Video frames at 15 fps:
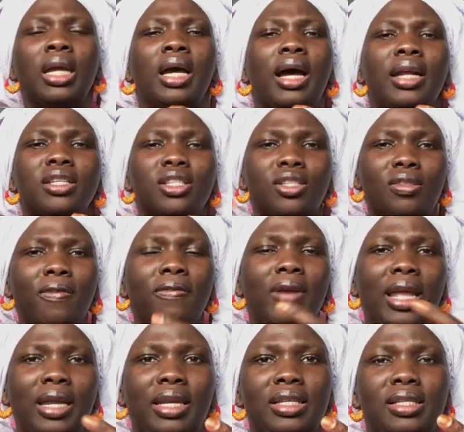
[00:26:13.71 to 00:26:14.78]
and stuff
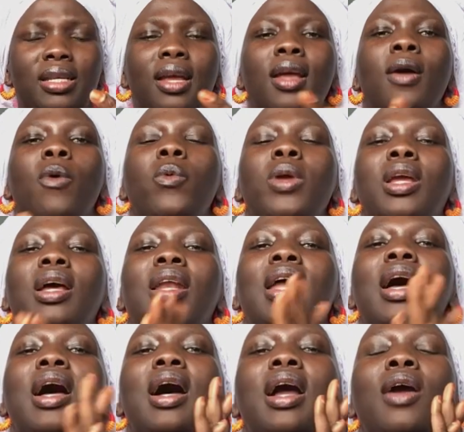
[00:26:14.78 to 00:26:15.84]
like this. We can
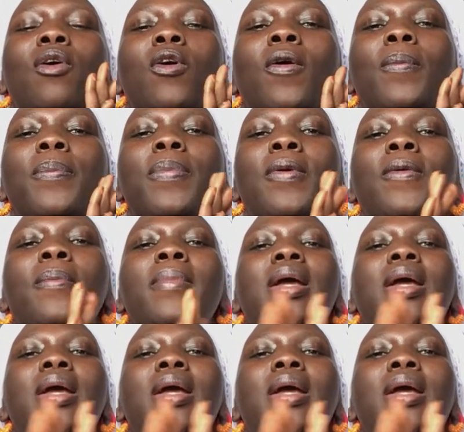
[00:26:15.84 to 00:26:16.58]
accomplish